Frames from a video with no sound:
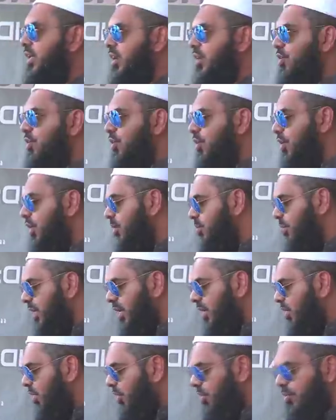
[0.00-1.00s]
Diego and
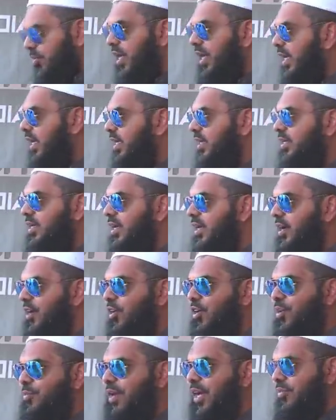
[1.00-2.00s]
meet Uthman at uh,
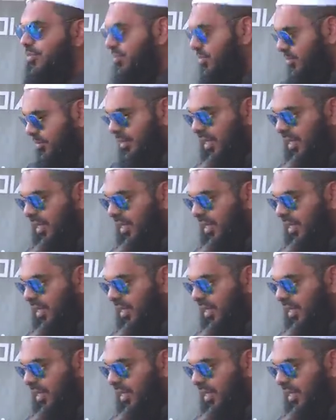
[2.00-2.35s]
OMF.